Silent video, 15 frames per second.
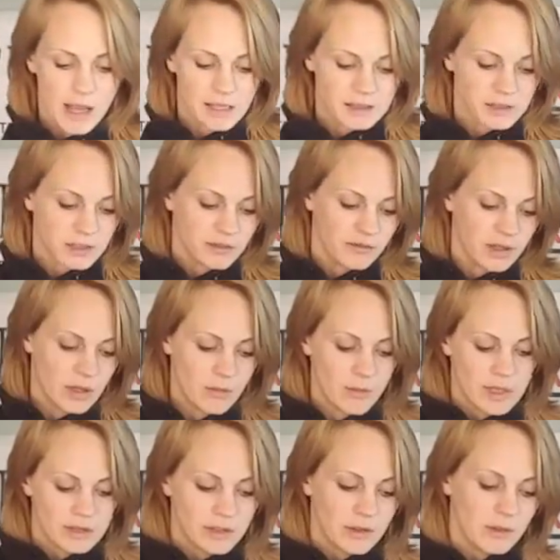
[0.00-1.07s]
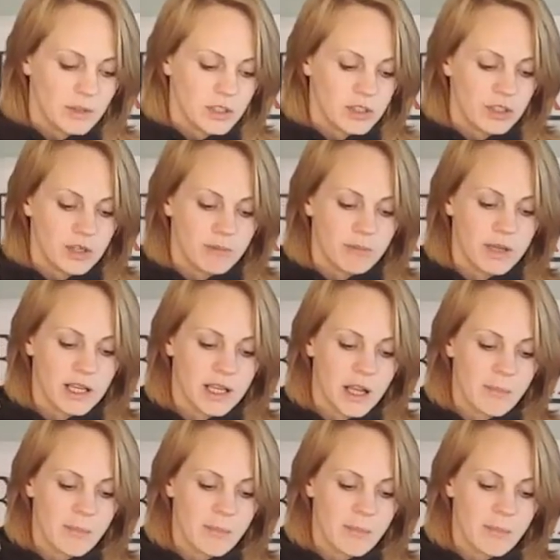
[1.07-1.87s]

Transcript: Baskerville muzzle, which you can pick